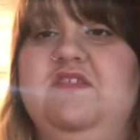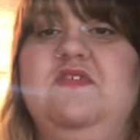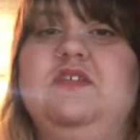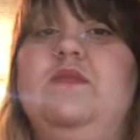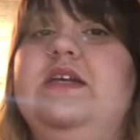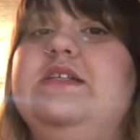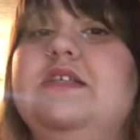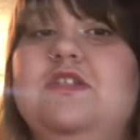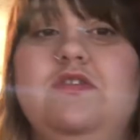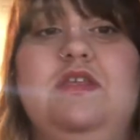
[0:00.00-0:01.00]
if this makes
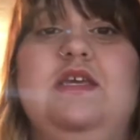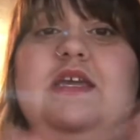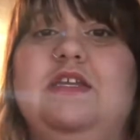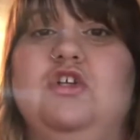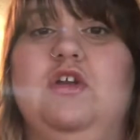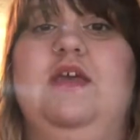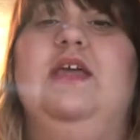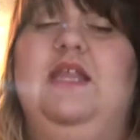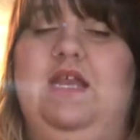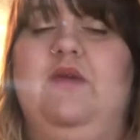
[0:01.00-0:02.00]
it to the internet
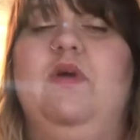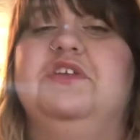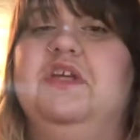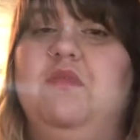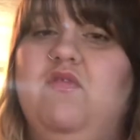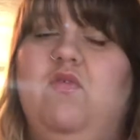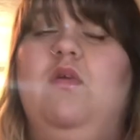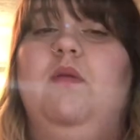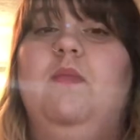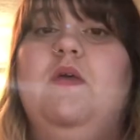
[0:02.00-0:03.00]
in any way, shape, or
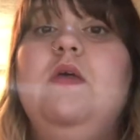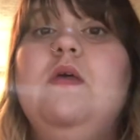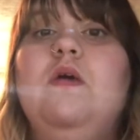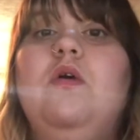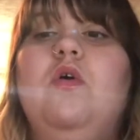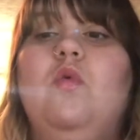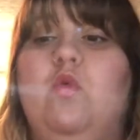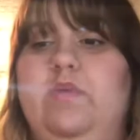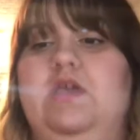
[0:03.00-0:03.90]
form, will be a